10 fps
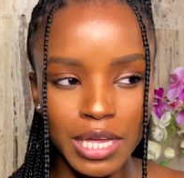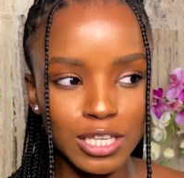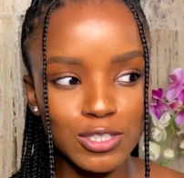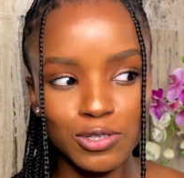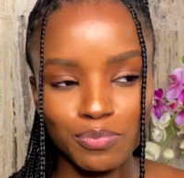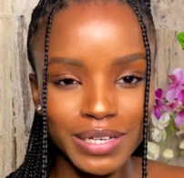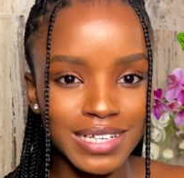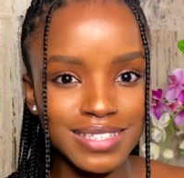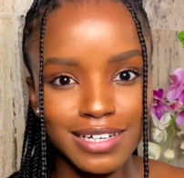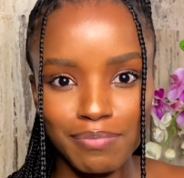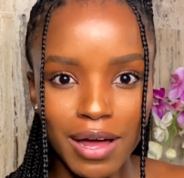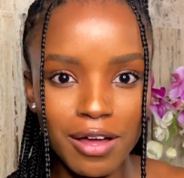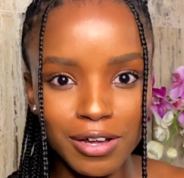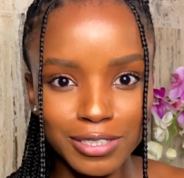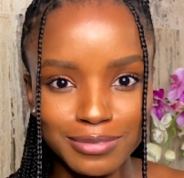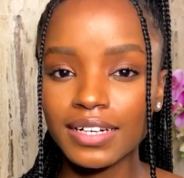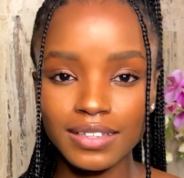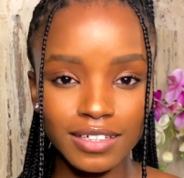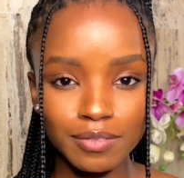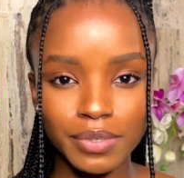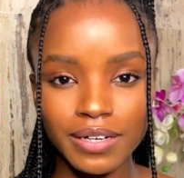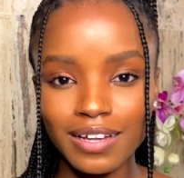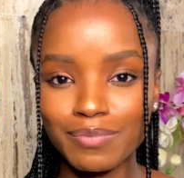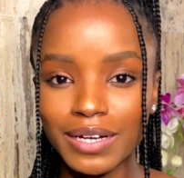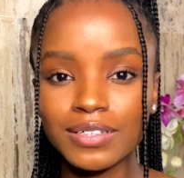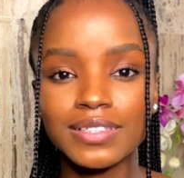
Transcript: Two peas in a pod. And a little bit about